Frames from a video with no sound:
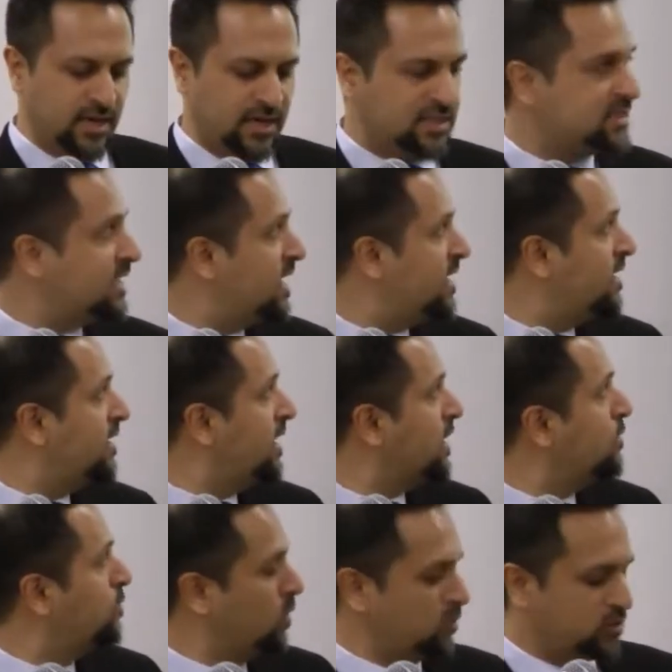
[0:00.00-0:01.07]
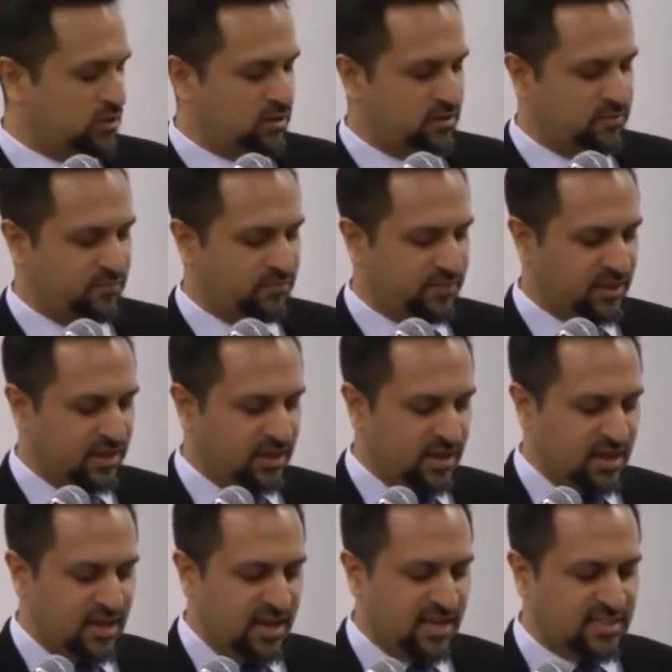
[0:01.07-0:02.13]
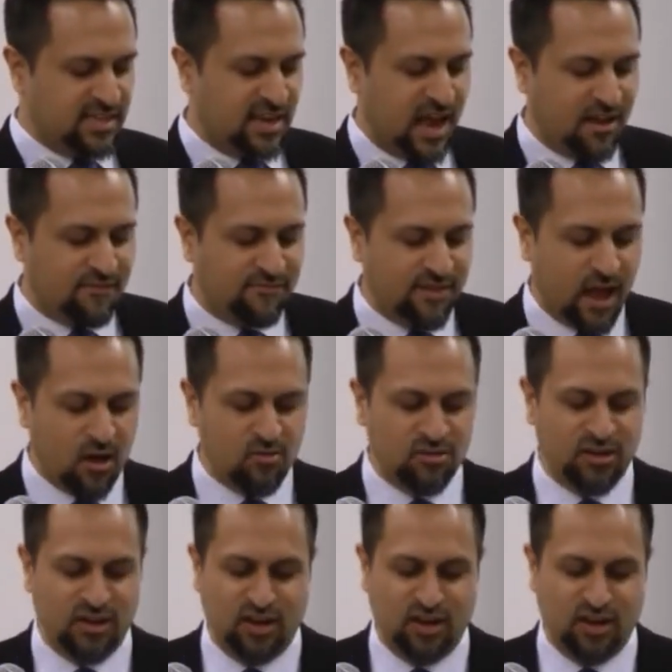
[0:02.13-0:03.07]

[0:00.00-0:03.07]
He said, and I quote, he said, I found